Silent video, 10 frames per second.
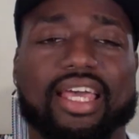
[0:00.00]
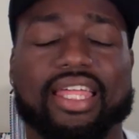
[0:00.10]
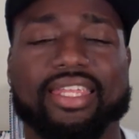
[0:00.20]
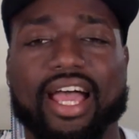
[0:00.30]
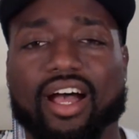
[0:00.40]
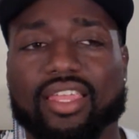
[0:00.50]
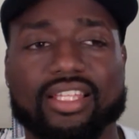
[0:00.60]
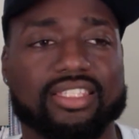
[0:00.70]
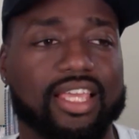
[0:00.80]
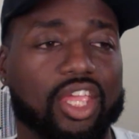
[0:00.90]
Now
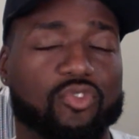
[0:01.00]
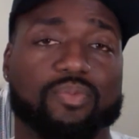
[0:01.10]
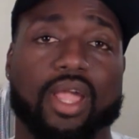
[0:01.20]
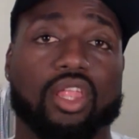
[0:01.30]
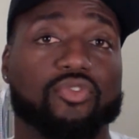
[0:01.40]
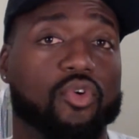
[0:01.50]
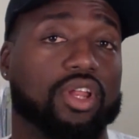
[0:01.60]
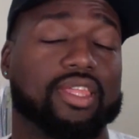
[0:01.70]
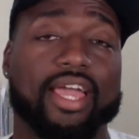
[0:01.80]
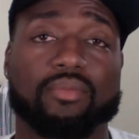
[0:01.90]
let's say you're from
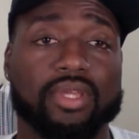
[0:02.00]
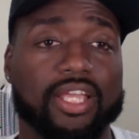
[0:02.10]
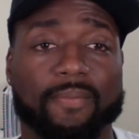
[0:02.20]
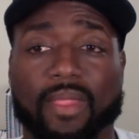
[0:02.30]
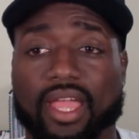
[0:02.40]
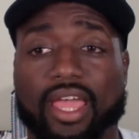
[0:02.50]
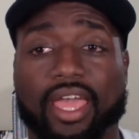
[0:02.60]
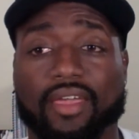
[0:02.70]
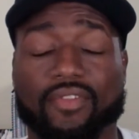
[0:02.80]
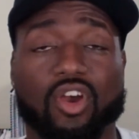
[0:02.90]
California like me
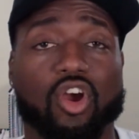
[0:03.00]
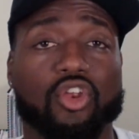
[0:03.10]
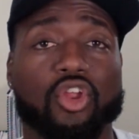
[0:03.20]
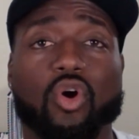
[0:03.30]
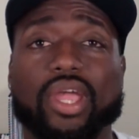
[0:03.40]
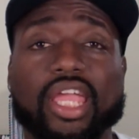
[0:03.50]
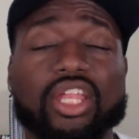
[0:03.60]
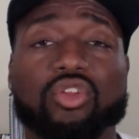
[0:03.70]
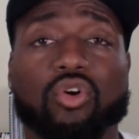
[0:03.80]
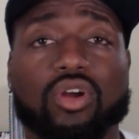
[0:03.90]
and there are no
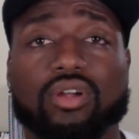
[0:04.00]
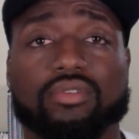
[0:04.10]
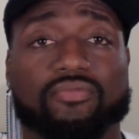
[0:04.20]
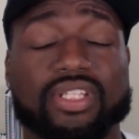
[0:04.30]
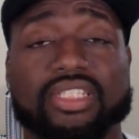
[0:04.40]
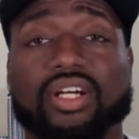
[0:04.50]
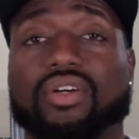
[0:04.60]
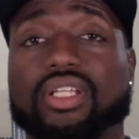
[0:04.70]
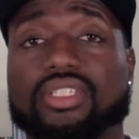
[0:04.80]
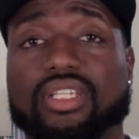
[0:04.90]
indoor
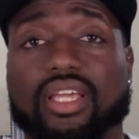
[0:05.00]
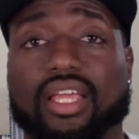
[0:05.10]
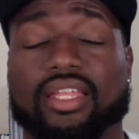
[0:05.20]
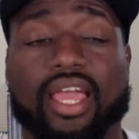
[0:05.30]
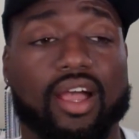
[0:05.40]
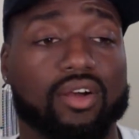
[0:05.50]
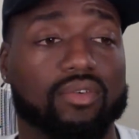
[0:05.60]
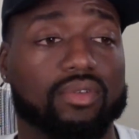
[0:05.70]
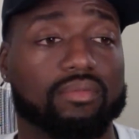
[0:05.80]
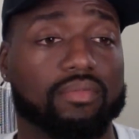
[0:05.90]
facilities.
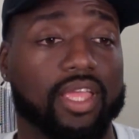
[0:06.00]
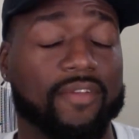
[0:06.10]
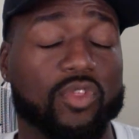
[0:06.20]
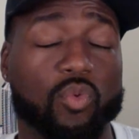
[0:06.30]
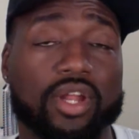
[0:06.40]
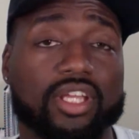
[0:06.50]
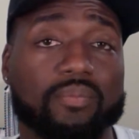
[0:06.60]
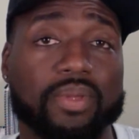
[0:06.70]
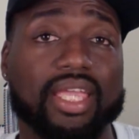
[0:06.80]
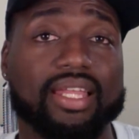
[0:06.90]
Now, if you want to
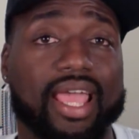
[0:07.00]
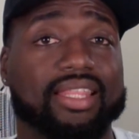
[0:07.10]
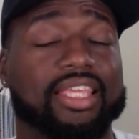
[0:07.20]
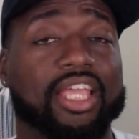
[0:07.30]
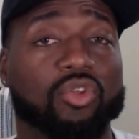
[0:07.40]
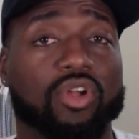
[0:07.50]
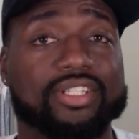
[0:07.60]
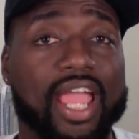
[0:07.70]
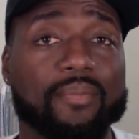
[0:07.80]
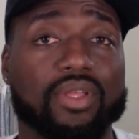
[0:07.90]
compete at the indoor
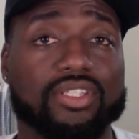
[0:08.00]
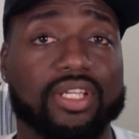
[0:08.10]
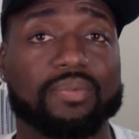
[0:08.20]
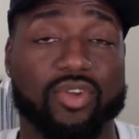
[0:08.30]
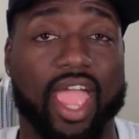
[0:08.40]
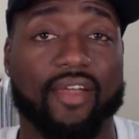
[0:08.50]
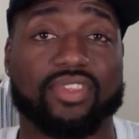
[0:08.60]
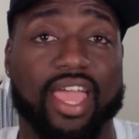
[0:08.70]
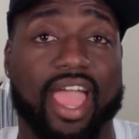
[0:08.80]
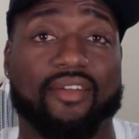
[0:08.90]
championship, you have
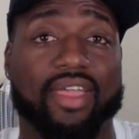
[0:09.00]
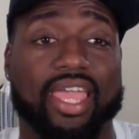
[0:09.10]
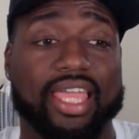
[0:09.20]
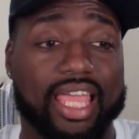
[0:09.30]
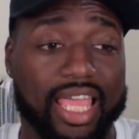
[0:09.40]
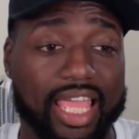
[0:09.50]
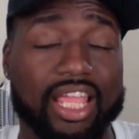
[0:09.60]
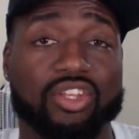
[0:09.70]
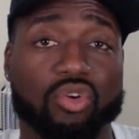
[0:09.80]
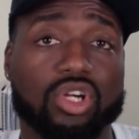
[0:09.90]
to have an
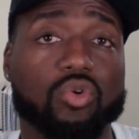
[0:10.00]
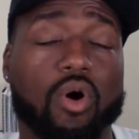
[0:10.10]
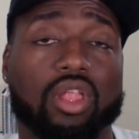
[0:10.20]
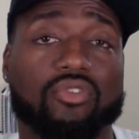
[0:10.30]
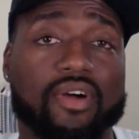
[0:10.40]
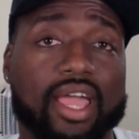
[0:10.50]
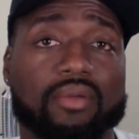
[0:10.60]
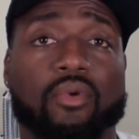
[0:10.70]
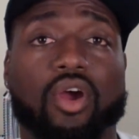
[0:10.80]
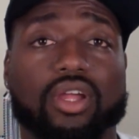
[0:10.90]
indoor qualifying
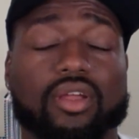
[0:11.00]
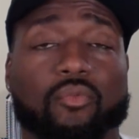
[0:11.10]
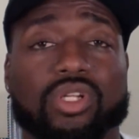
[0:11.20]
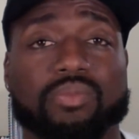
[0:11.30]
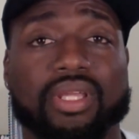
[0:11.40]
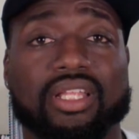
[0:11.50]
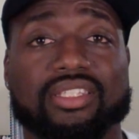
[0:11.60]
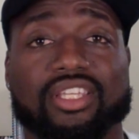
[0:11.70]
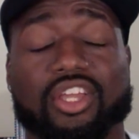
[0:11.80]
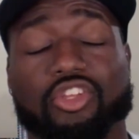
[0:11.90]
mark, which
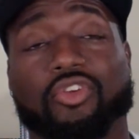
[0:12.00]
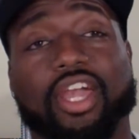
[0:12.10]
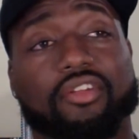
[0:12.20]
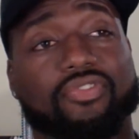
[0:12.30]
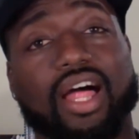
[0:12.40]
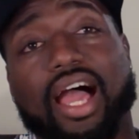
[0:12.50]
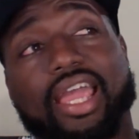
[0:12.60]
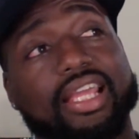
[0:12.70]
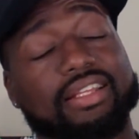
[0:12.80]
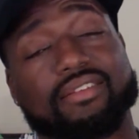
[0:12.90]
means you got to
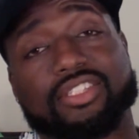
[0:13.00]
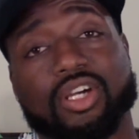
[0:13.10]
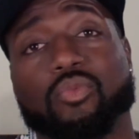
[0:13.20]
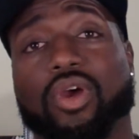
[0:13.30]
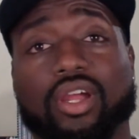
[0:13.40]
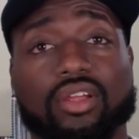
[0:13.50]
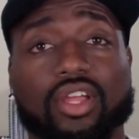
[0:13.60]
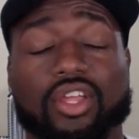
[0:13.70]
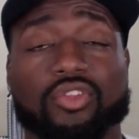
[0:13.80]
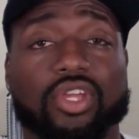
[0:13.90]
fly somewhere.
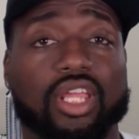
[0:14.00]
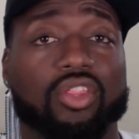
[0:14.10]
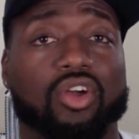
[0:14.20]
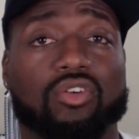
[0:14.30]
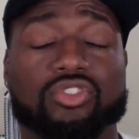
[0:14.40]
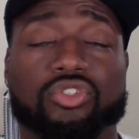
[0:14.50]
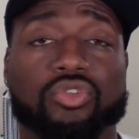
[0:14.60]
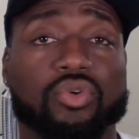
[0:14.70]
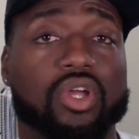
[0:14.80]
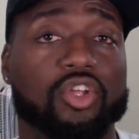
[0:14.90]
You can either go
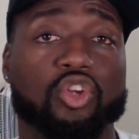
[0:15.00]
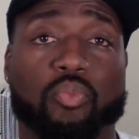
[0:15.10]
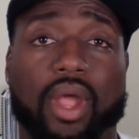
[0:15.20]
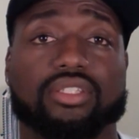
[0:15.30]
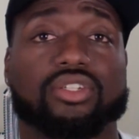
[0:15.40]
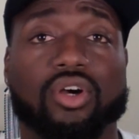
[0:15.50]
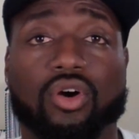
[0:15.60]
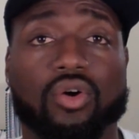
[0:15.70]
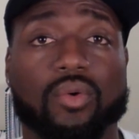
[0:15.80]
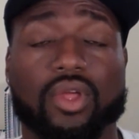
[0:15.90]
to New
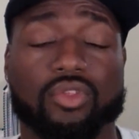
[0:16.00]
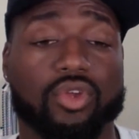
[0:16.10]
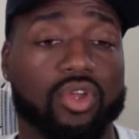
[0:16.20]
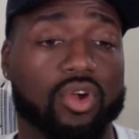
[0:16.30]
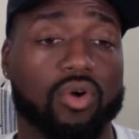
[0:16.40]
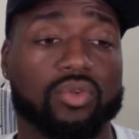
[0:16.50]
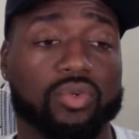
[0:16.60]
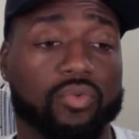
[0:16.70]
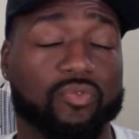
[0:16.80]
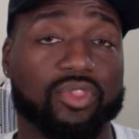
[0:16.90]
Mexico, you can go
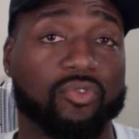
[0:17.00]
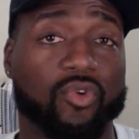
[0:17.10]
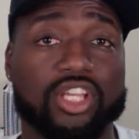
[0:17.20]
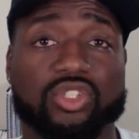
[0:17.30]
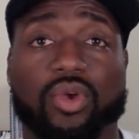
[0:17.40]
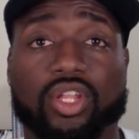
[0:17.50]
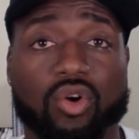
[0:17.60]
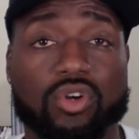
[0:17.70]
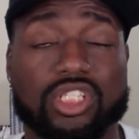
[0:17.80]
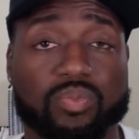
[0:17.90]
to the Fresno
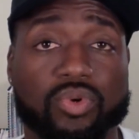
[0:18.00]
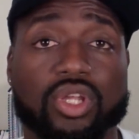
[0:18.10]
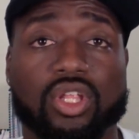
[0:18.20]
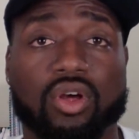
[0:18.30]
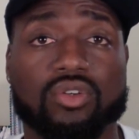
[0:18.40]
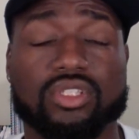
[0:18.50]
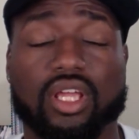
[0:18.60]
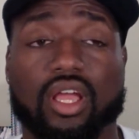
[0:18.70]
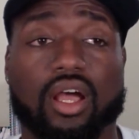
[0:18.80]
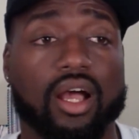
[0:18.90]
Indoor, which is pretty
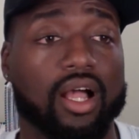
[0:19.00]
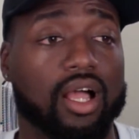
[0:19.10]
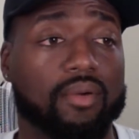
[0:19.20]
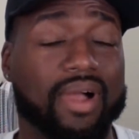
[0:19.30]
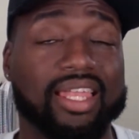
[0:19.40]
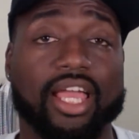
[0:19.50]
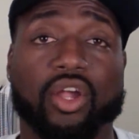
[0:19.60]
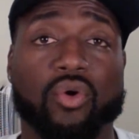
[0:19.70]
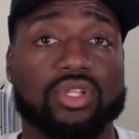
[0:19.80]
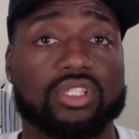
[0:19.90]
close. I
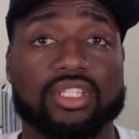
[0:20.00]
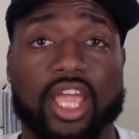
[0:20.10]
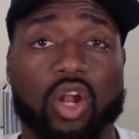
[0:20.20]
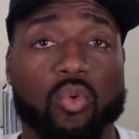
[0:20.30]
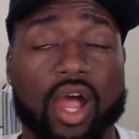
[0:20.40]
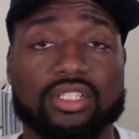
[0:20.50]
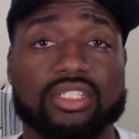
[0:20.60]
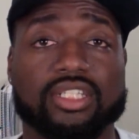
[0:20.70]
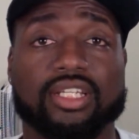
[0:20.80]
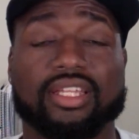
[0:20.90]
like going to Seattle,
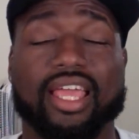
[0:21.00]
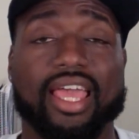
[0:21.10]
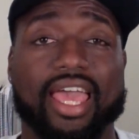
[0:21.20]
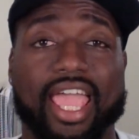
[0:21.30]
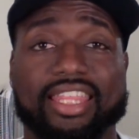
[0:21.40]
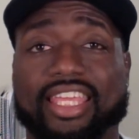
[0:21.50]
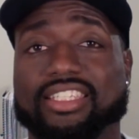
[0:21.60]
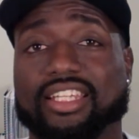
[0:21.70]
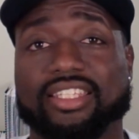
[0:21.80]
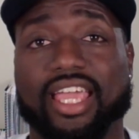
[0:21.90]
Washington. At the
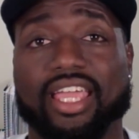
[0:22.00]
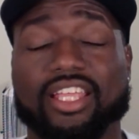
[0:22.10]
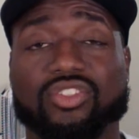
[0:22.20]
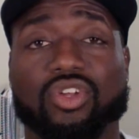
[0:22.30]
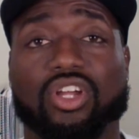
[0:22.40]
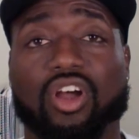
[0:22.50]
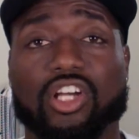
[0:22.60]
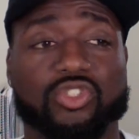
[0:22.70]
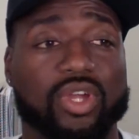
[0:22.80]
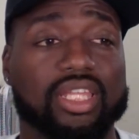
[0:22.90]
end of the day, it's going to
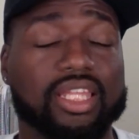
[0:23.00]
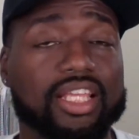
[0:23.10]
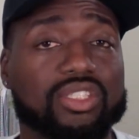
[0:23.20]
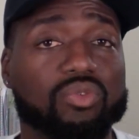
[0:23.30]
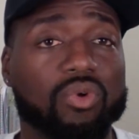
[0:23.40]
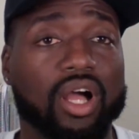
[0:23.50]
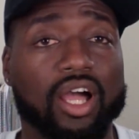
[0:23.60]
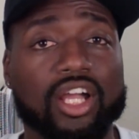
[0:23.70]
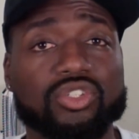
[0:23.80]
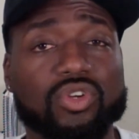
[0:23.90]
cost you at least
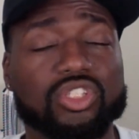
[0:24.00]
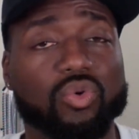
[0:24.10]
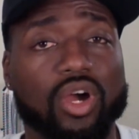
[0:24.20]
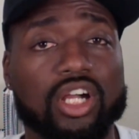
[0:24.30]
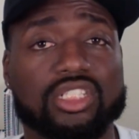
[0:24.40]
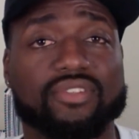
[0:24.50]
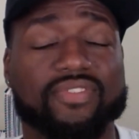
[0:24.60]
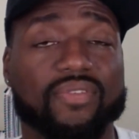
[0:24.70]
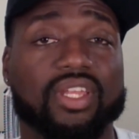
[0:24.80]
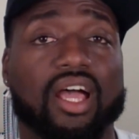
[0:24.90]
$100 to
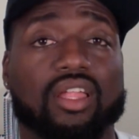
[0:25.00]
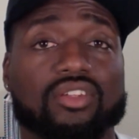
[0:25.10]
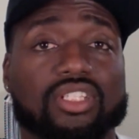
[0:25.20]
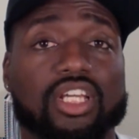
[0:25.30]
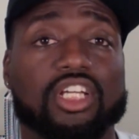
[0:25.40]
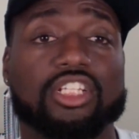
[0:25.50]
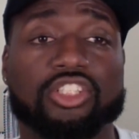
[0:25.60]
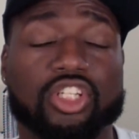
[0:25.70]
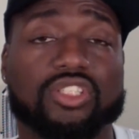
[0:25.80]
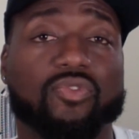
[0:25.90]
$150
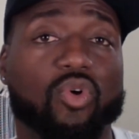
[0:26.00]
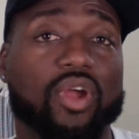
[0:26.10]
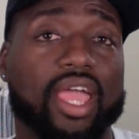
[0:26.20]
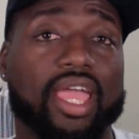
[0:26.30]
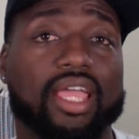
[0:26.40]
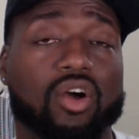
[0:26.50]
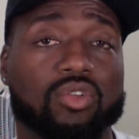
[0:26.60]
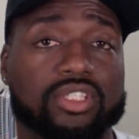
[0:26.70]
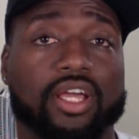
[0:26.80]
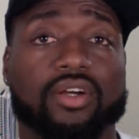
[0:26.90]
just for a
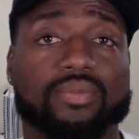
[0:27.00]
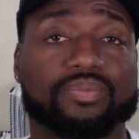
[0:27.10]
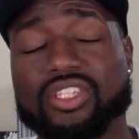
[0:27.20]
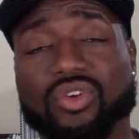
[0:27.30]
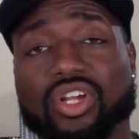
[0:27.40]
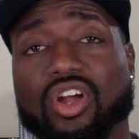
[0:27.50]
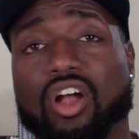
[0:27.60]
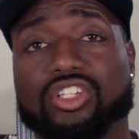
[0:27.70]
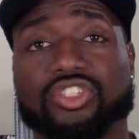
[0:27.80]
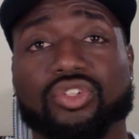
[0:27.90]
hotel. It's going to
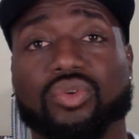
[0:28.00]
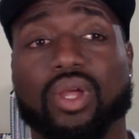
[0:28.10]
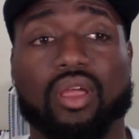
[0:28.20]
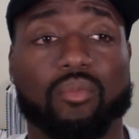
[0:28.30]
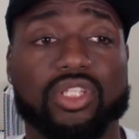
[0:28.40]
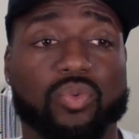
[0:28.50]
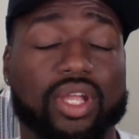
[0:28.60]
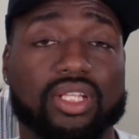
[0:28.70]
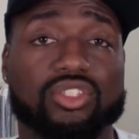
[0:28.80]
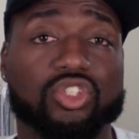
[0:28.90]
cost you
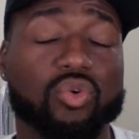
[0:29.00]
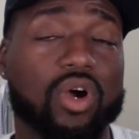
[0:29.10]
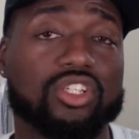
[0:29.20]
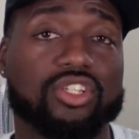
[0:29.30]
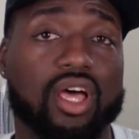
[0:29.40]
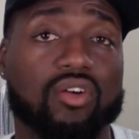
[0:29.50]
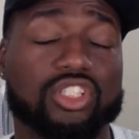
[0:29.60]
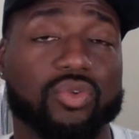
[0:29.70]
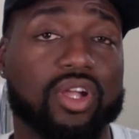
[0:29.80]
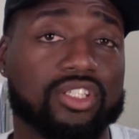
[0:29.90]
between $200 to
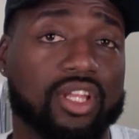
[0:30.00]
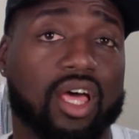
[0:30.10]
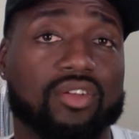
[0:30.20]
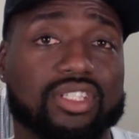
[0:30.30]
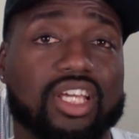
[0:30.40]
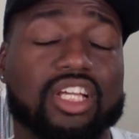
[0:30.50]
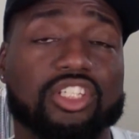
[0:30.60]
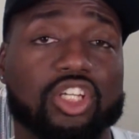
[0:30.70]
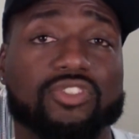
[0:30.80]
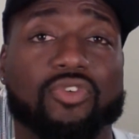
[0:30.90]
$300
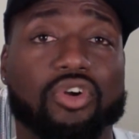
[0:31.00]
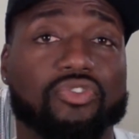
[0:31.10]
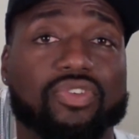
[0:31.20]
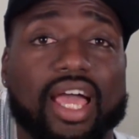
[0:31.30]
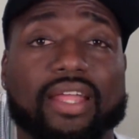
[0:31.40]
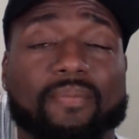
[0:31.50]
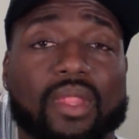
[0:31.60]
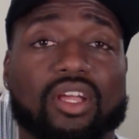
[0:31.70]
just for a flight.